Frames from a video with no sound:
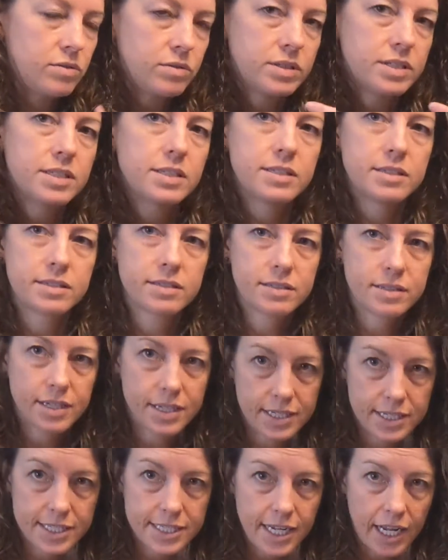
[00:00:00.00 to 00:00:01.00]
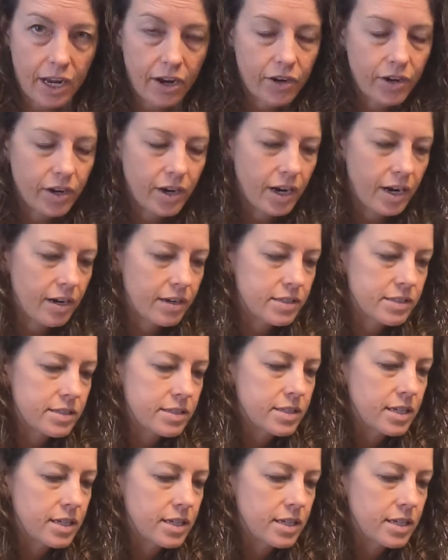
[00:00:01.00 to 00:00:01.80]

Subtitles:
because it's gonna stay on your hair.